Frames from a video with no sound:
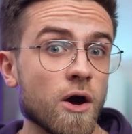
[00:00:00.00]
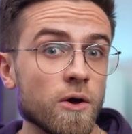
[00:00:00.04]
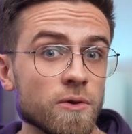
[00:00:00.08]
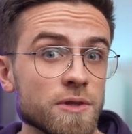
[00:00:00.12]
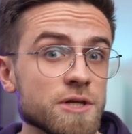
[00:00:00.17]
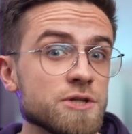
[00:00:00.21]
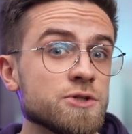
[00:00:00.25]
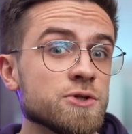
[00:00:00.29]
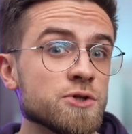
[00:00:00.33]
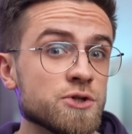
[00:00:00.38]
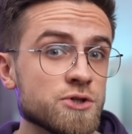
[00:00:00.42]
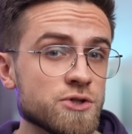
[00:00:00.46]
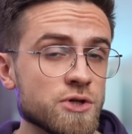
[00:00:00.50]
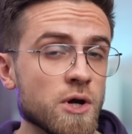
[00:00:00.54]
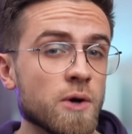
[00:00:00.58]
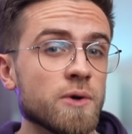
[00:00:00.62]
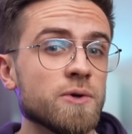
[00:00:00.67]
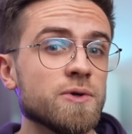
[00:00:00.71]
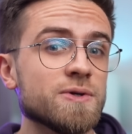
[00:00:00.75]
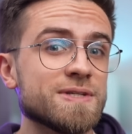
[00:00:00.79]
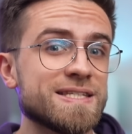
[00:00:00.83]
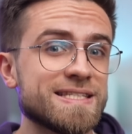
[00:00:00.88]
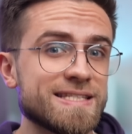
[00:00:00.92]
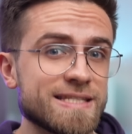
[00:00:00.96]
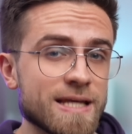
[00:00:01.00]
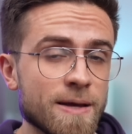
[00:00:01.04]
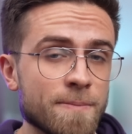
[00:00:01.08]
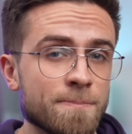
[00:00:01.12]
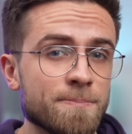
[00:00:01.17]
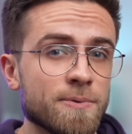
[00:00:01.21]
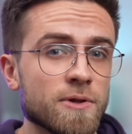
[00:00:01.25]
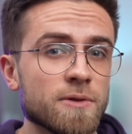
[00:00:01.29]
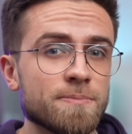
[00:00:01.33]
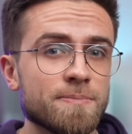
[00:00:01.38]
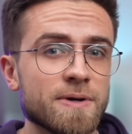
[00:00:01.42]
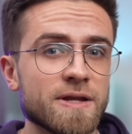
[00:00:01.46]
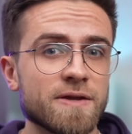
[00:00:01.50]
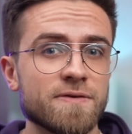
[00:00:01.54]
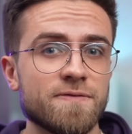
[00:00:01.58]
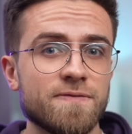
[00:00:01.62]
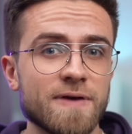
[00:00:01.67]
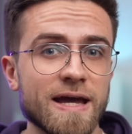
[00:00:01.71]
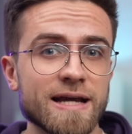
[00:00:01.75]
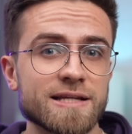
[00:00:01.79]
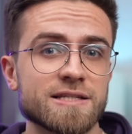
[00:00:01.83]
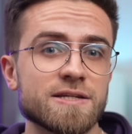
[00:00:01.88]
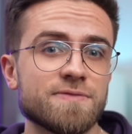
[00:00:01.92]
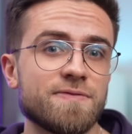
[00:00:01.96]
only to show you simple but
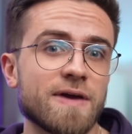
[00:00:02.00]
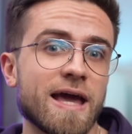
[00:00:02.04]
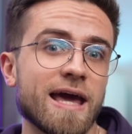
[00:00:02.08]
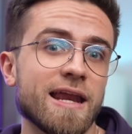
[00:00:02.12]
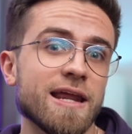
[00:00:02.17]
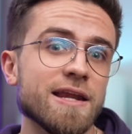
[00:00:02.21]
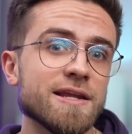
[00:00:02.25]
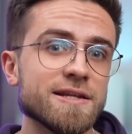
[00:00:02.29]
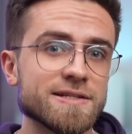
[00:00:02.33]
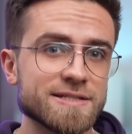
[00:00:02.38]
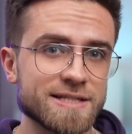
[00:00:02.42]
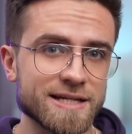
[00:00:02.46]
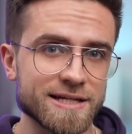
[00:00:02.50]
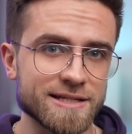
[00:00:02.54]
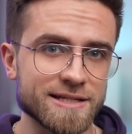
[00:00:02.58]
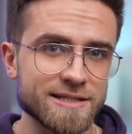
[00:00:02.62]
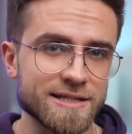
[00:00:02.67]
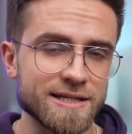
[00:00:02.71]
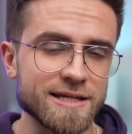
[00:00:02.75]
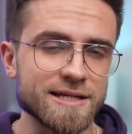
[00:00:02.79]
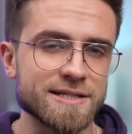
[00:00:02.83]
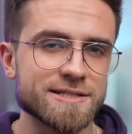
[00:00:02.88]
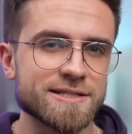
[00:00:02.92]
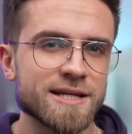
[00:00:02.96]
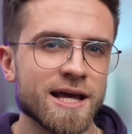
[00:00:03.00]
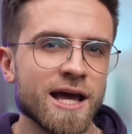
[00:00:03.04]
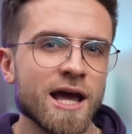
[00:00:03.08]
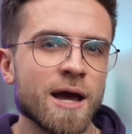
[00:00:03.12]
effective editing techniques,